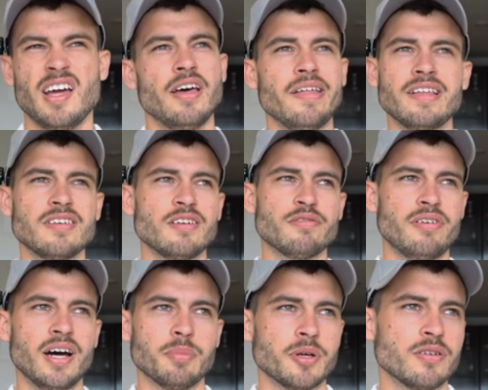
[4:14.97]
Now that sounds
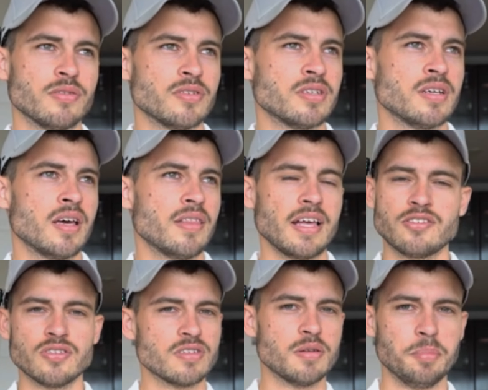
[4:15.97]
fine because
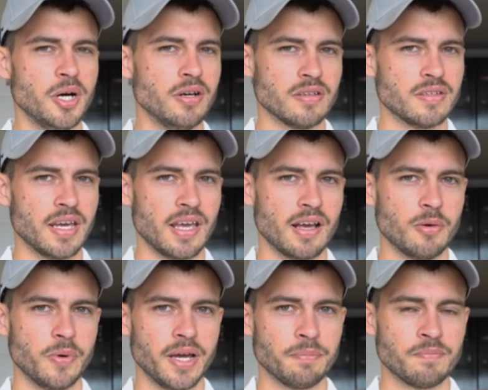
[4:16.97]
that's just the bonus taking
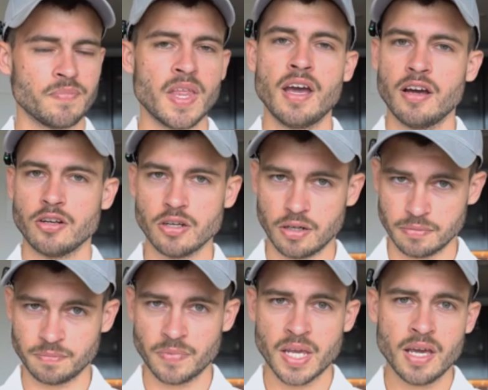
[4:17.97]
away. No,
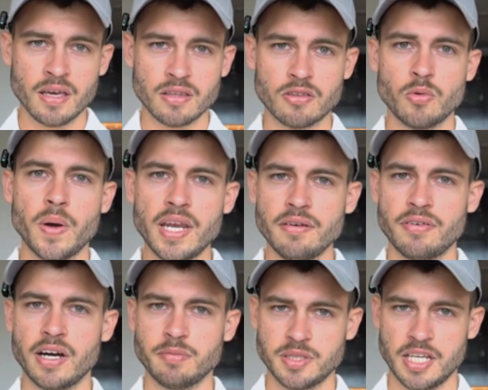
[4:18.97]
the
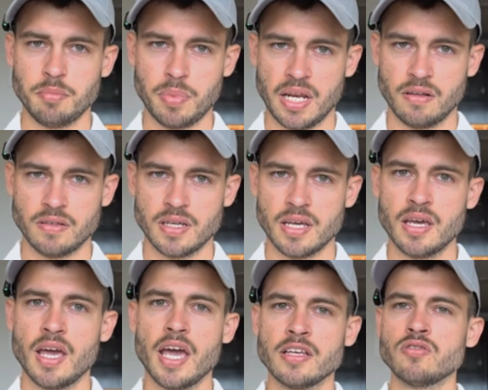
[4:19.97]
25% penalty
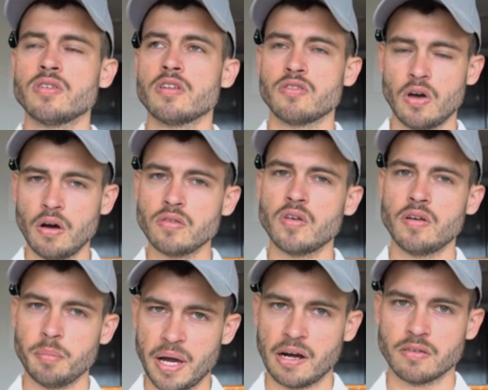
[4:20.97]
is on the total
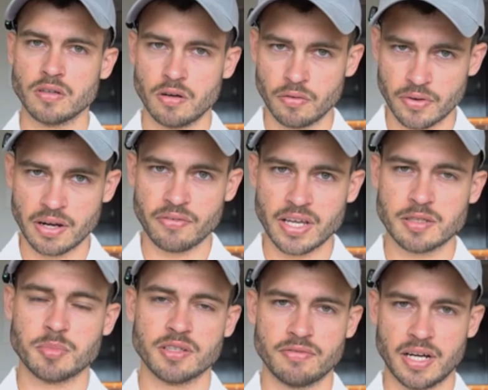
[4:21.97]
amount of
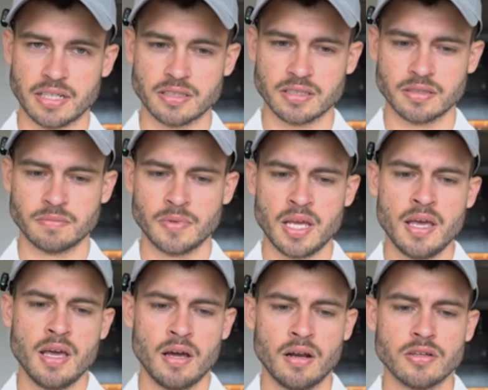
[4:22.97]
investment funds.
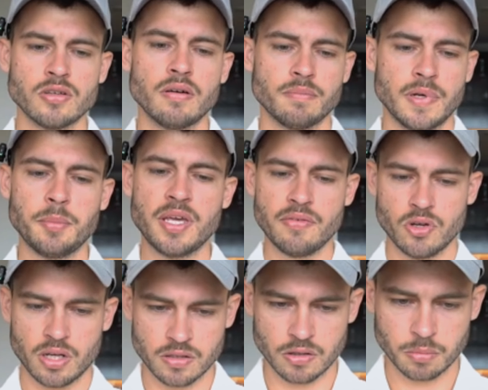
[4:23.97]
So let me give you an
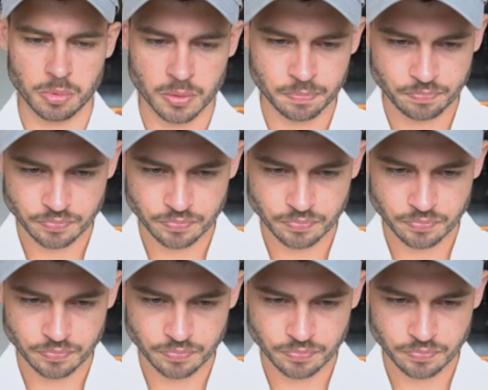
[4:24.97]
example.